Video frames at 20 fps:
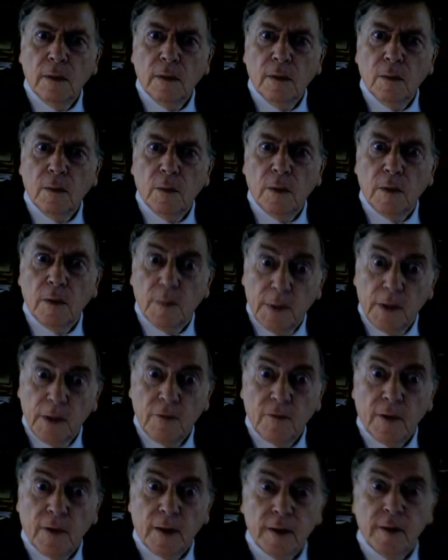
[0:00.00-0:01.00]
with the B
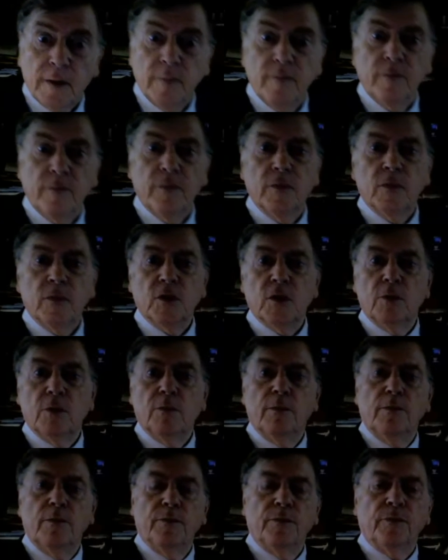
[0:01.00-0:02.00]
flat. So
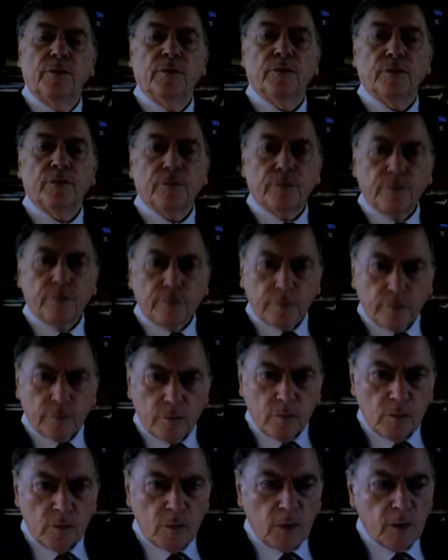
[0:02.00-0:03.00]

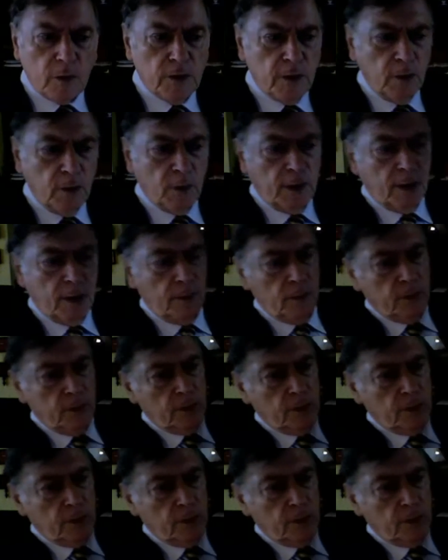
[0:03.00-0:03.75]
see what happens.